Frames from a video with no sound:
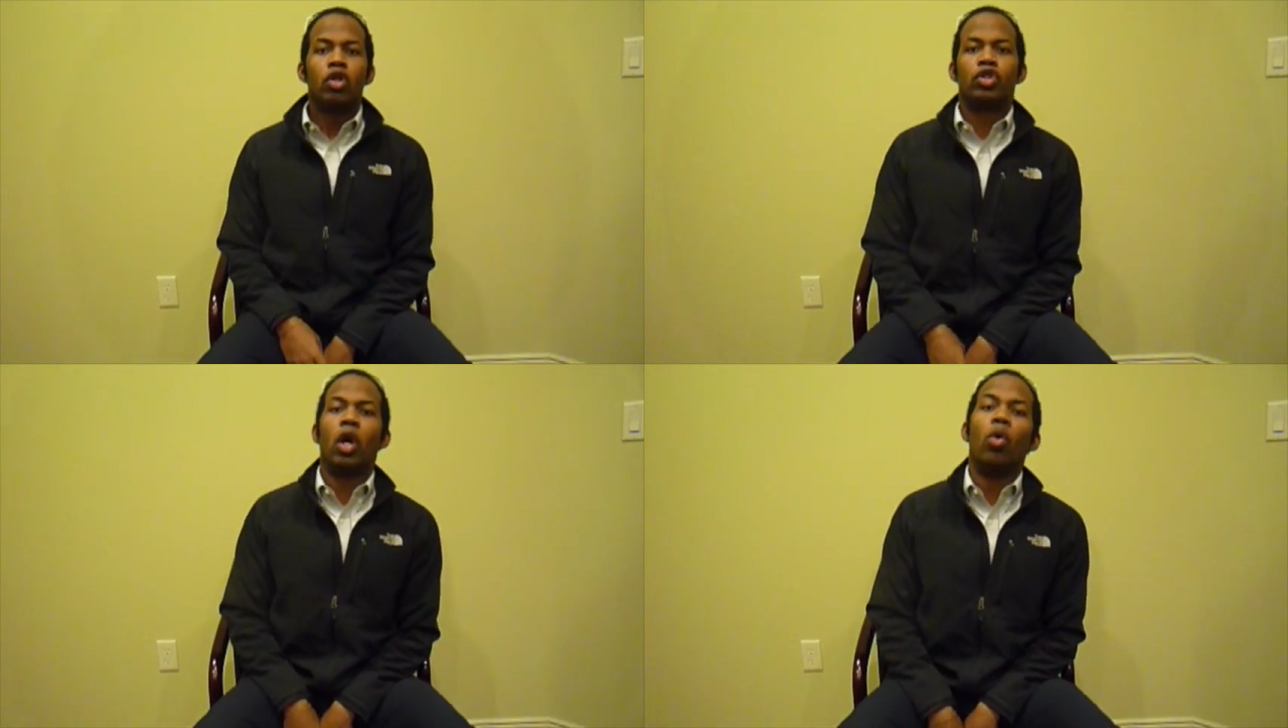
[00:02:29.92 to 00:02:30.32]

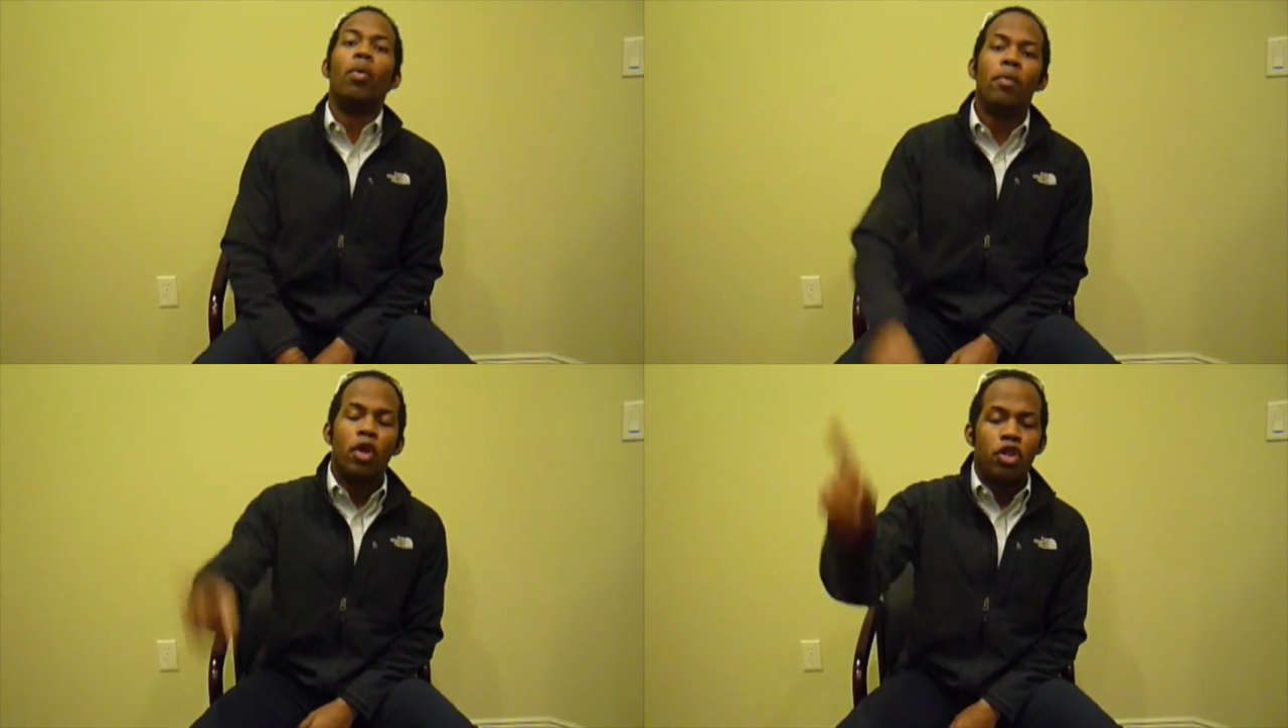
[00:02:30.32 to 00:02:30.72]
So,
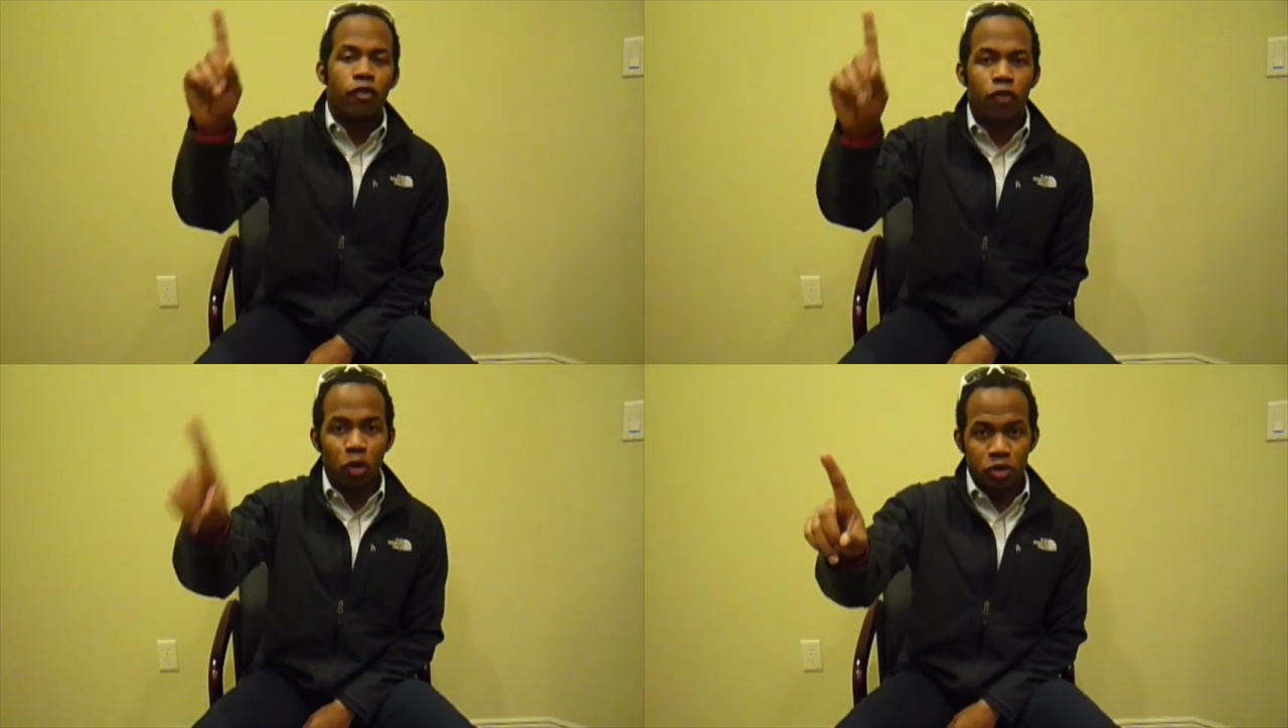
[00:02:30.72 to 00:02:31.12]

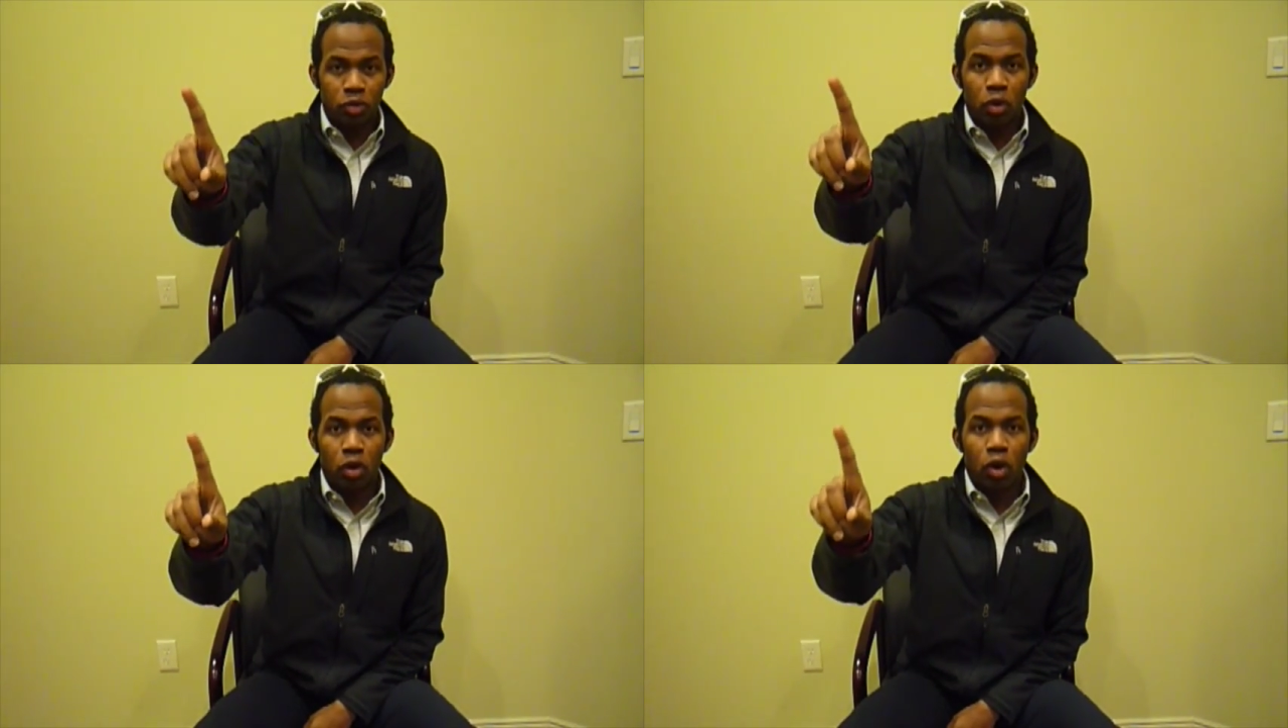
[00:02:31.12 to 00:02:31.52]
the first
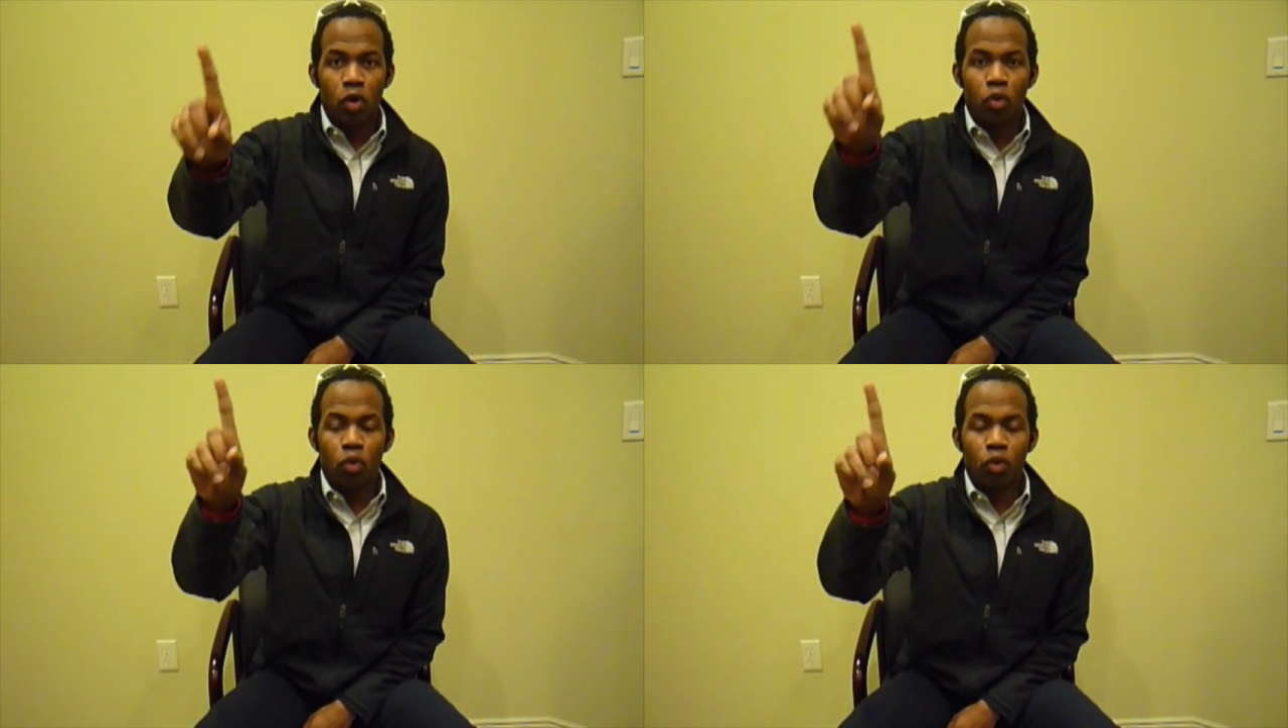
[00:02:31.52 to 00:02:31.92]

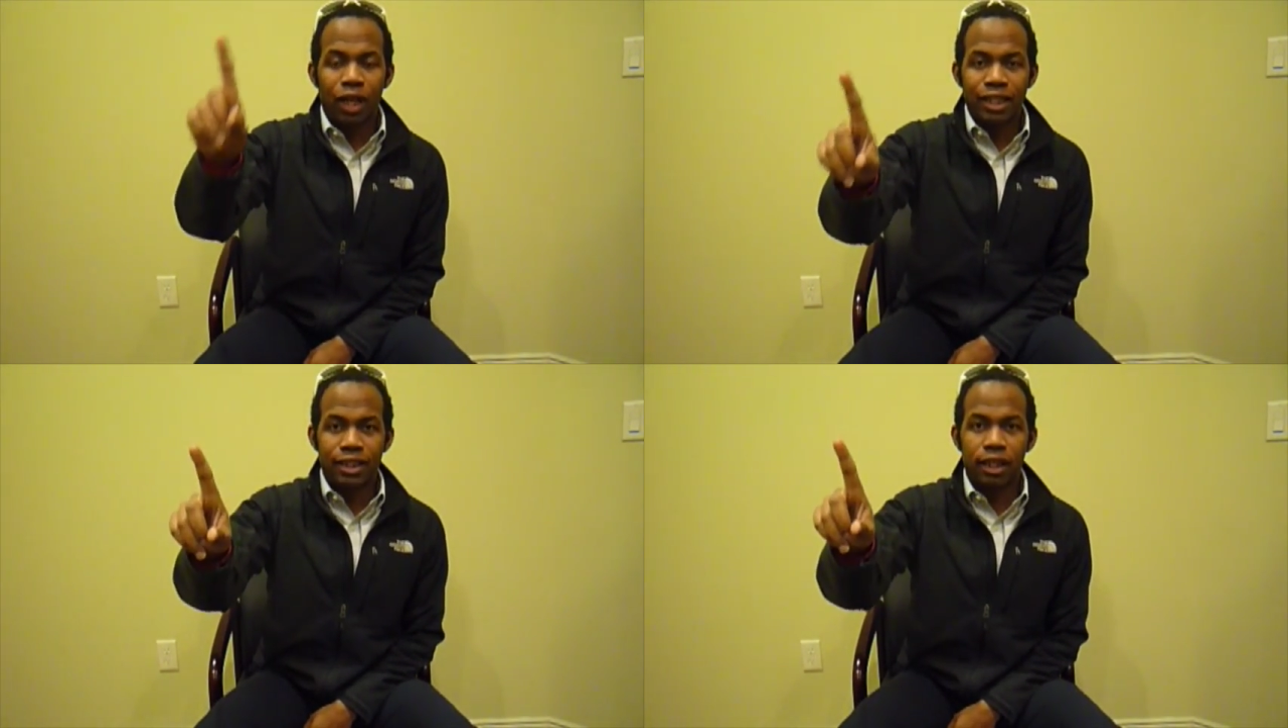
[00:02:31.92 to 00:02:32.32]

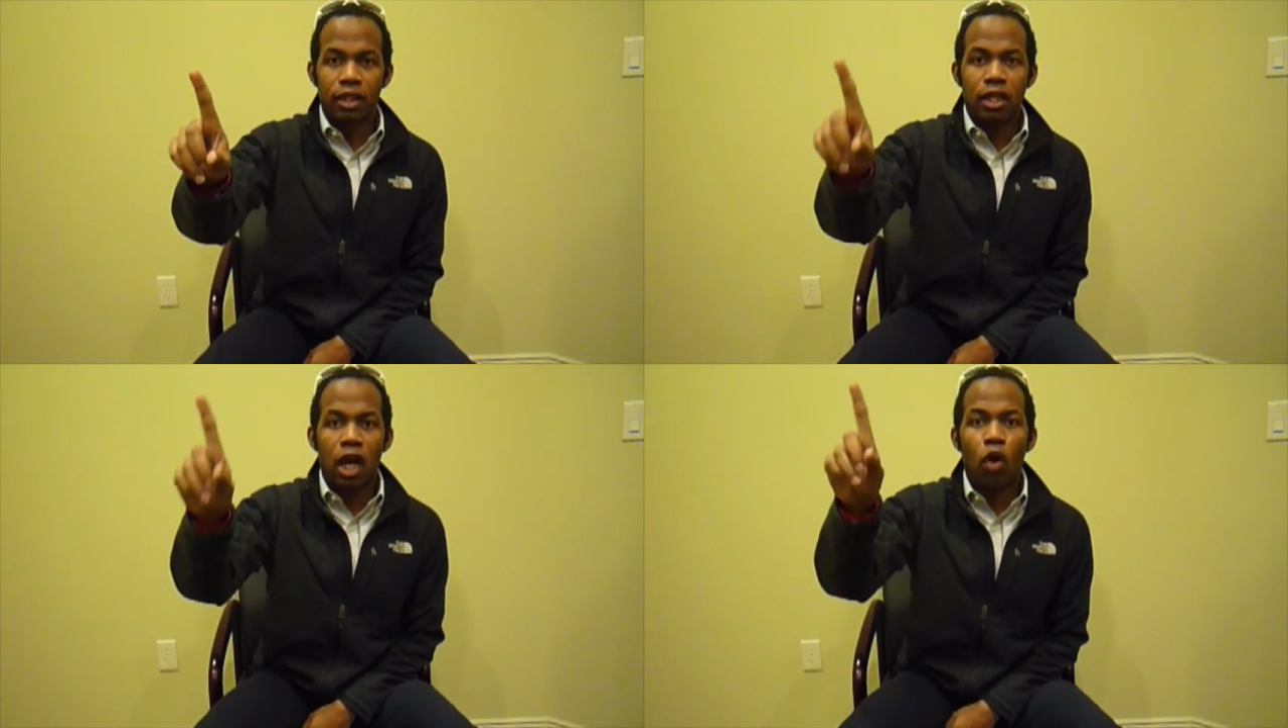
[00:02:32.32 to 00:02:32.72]

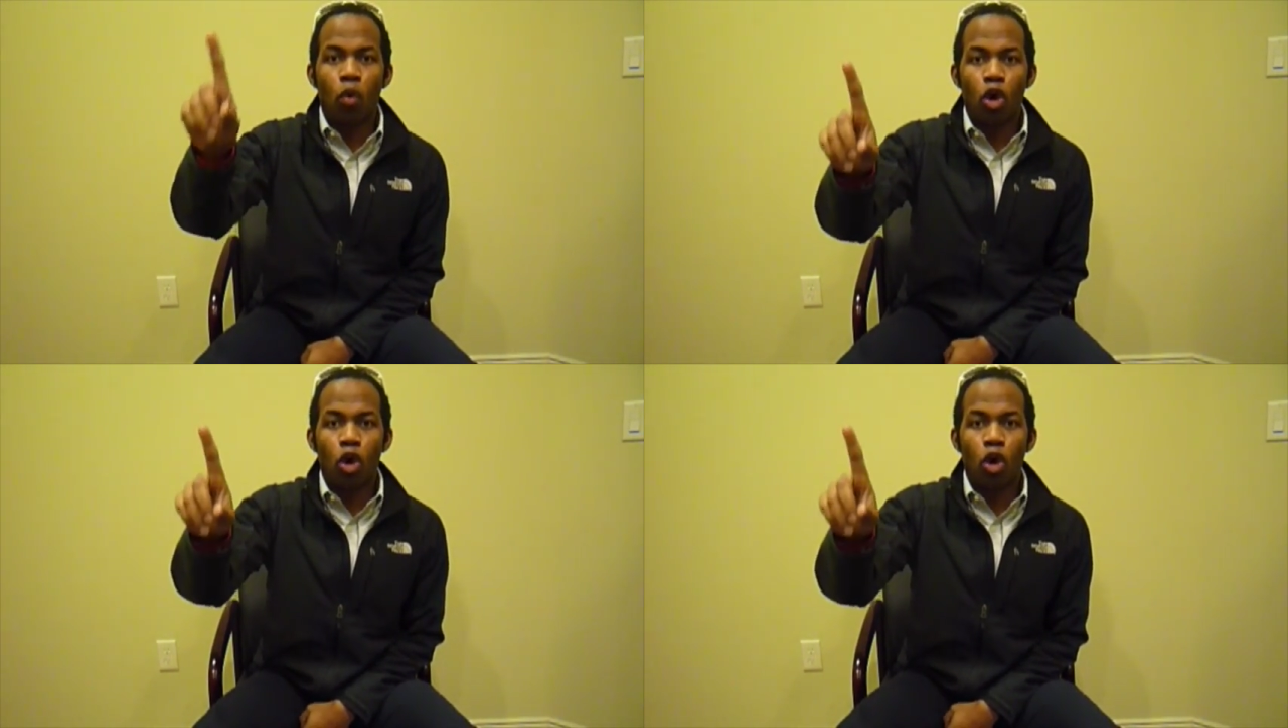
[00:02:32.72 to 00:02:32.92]
lesson that I